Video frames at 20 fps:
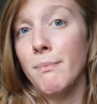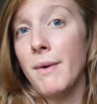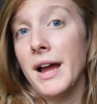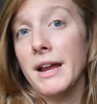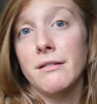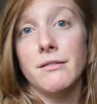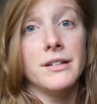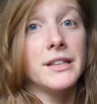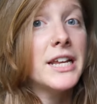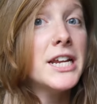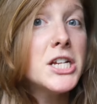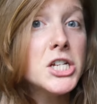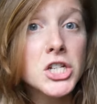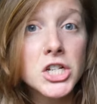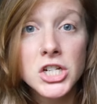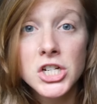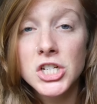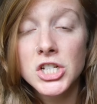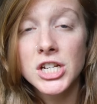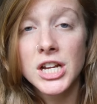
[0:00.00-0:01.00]
my
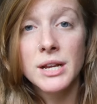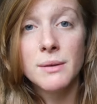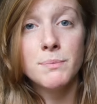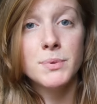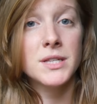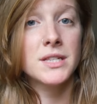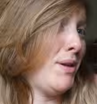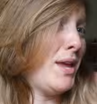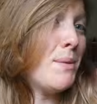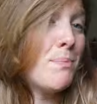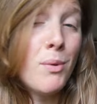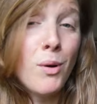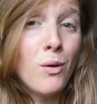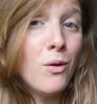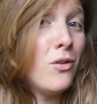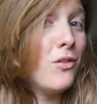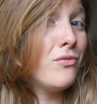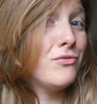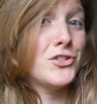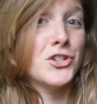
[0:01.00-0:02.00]
relationships,
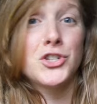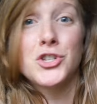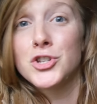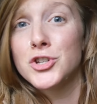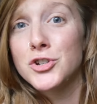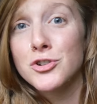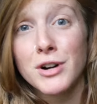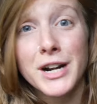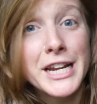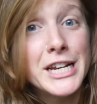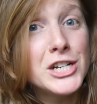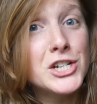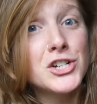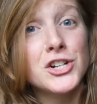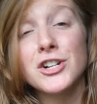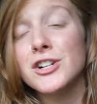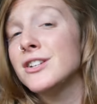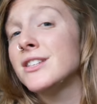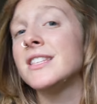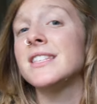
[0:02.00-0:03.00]
people, just
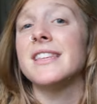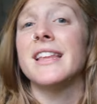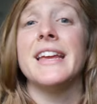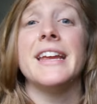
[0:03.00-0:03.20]
strangers.